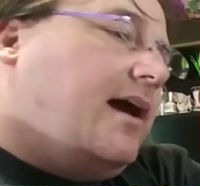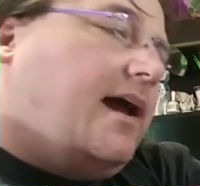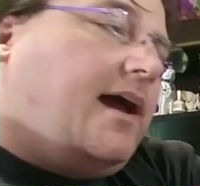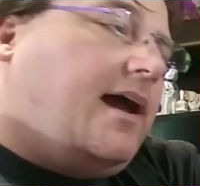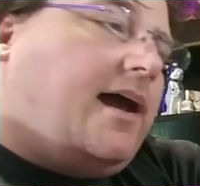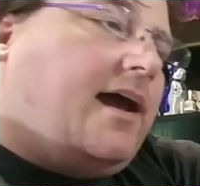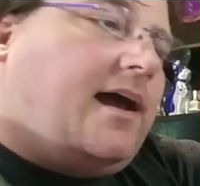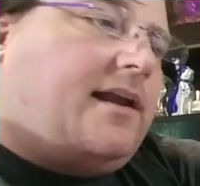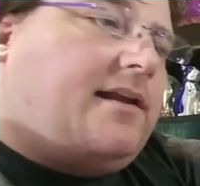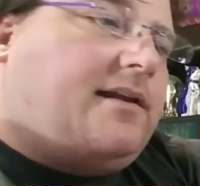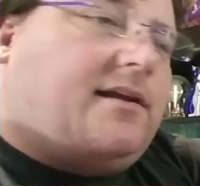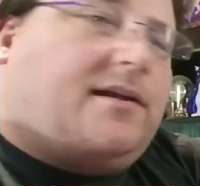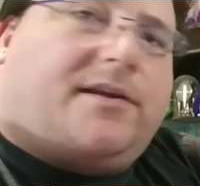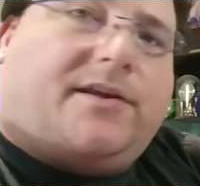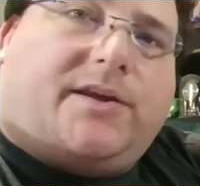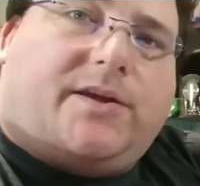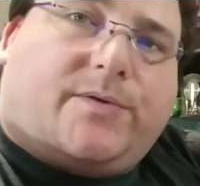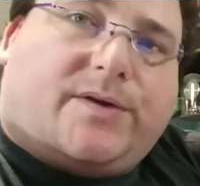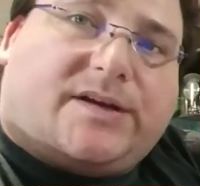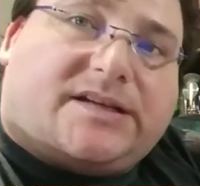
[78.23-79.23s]
and
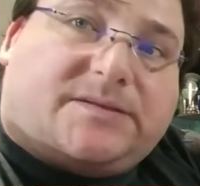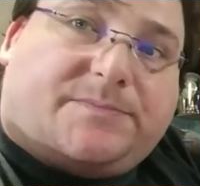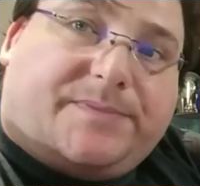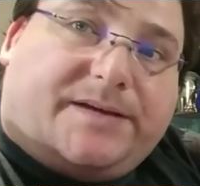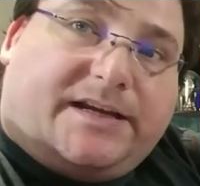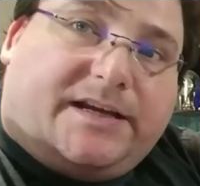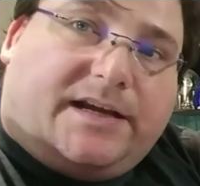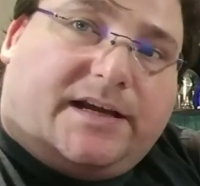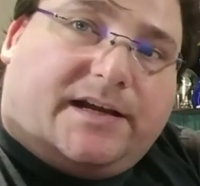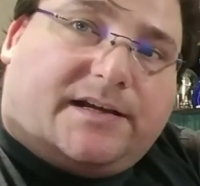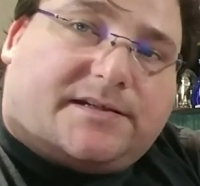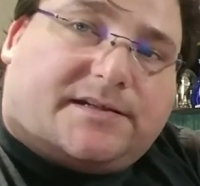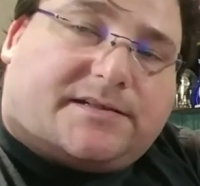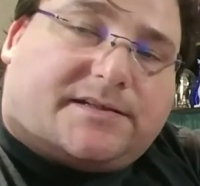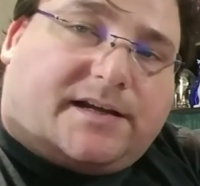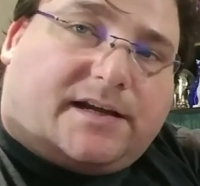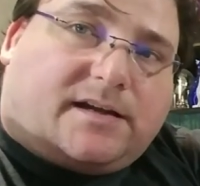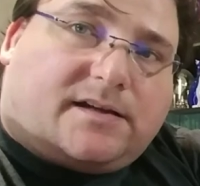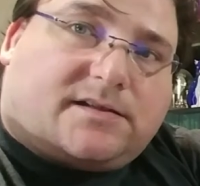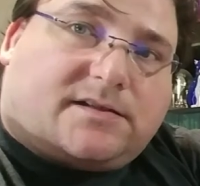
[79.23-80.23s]
U S B
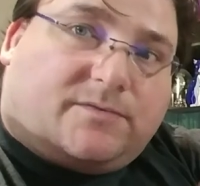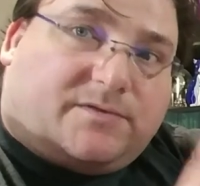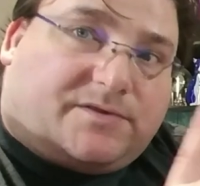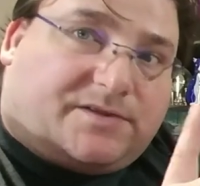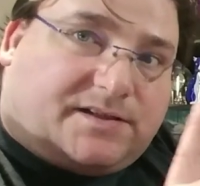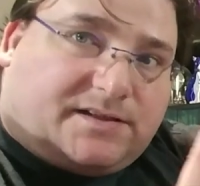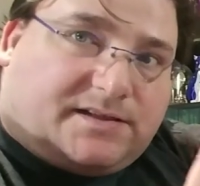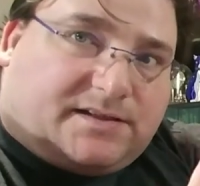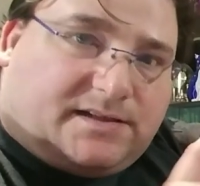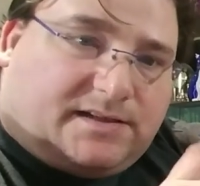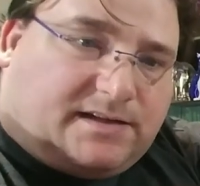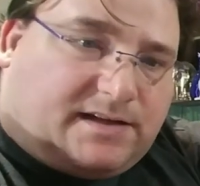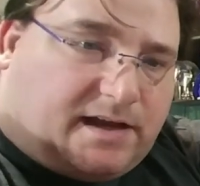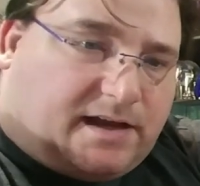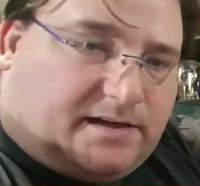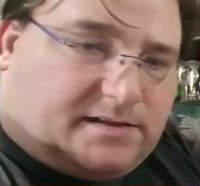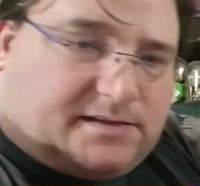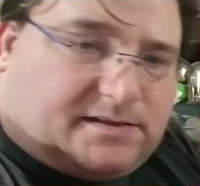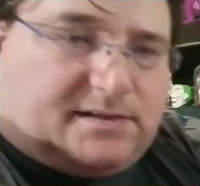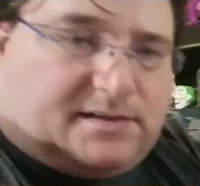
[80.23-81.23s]
sticks, which is
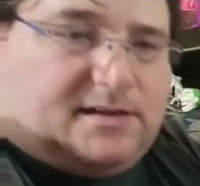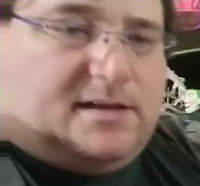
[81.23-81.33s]
nice.